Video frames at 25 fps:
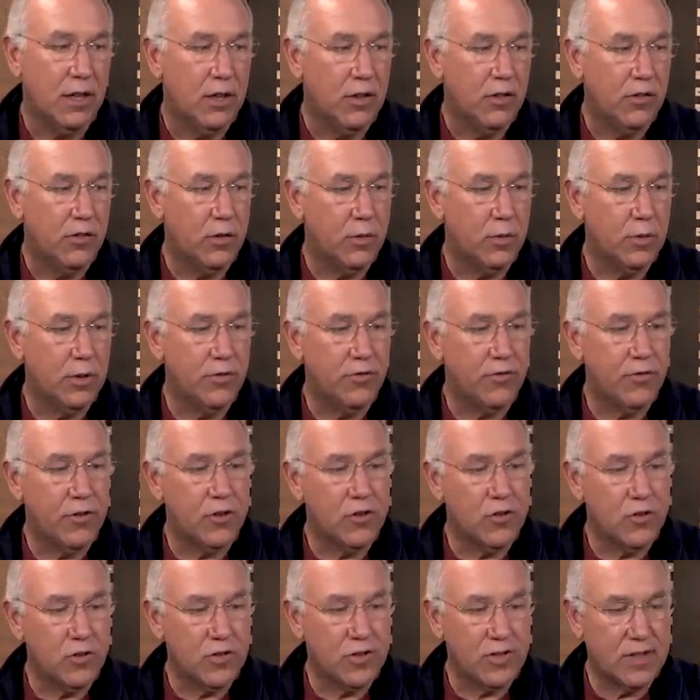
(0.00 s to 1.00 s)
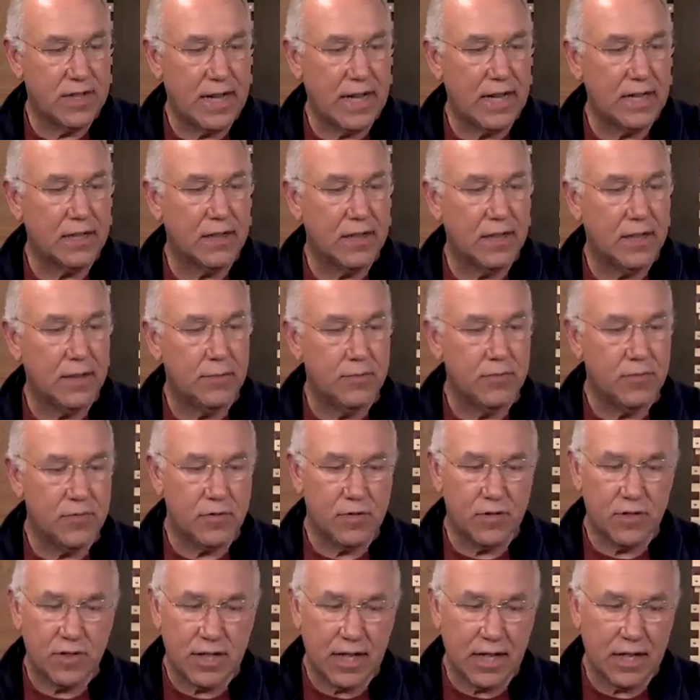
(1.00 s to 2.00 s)
So when you first stack them,
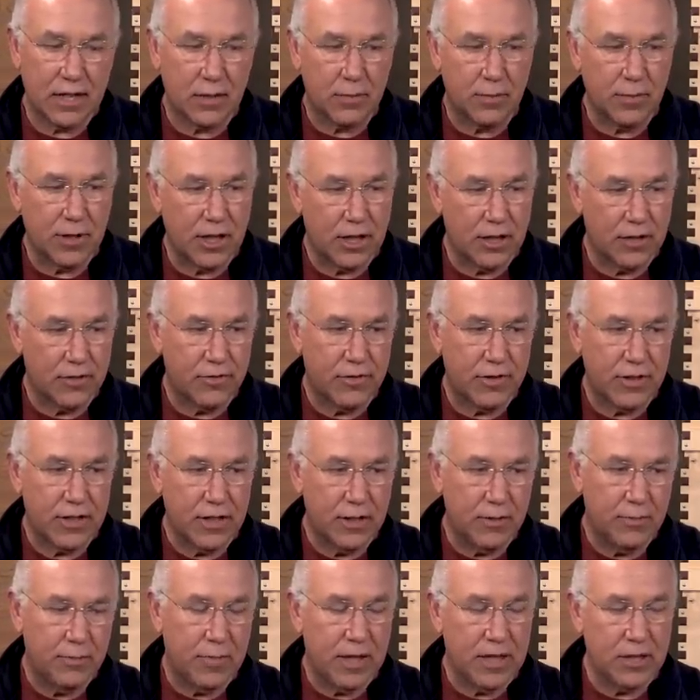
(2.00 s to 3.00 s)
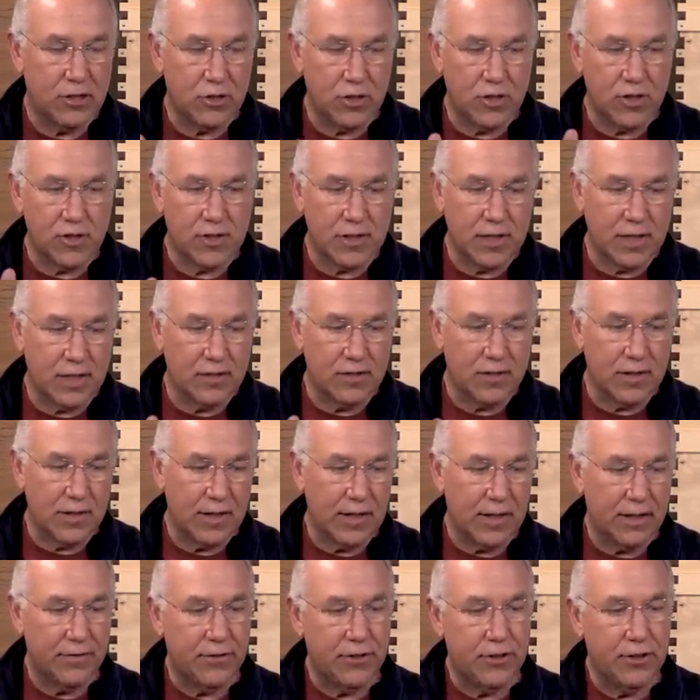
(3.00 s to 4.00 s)
stack them carefully, make sure it's nice and
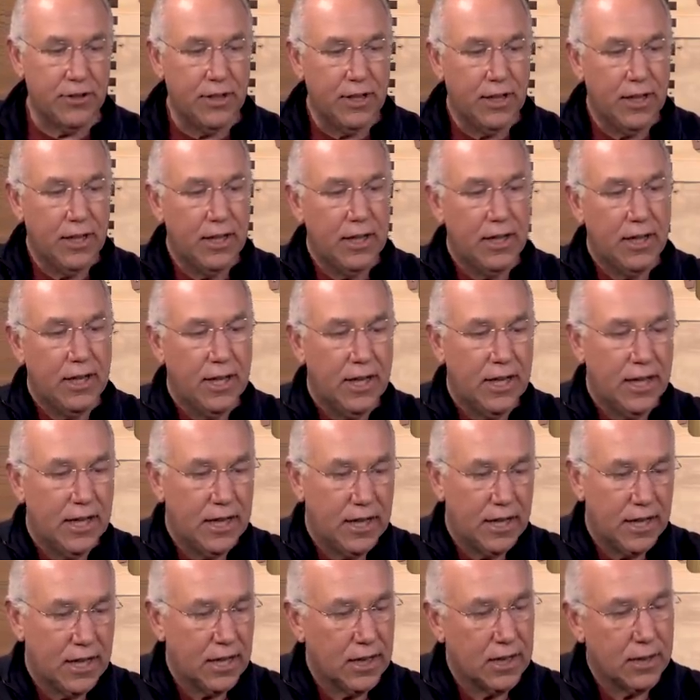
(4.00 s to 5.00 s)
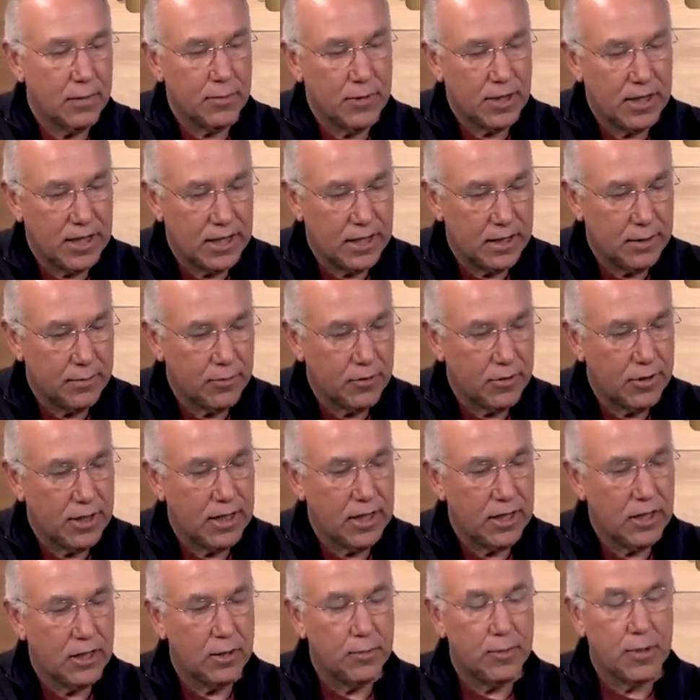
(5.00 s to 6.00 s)
level, and then get them lined up
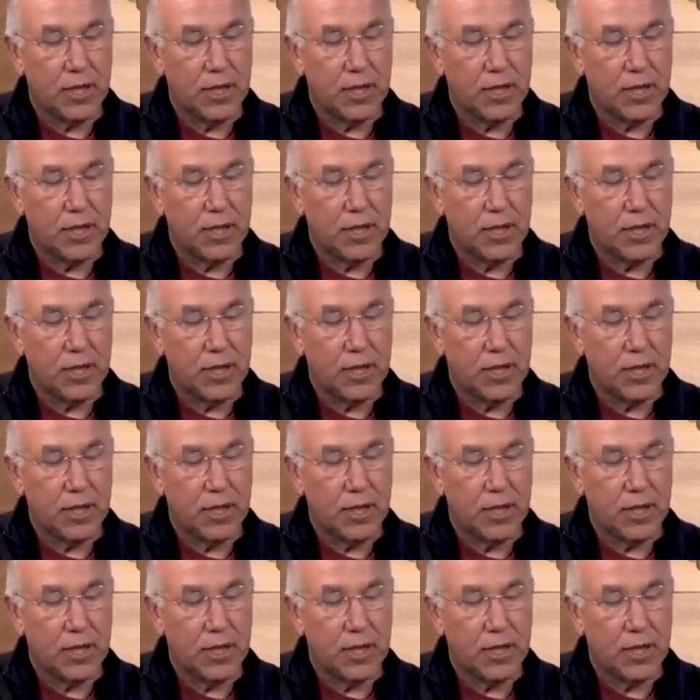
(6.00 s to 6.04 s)
great on the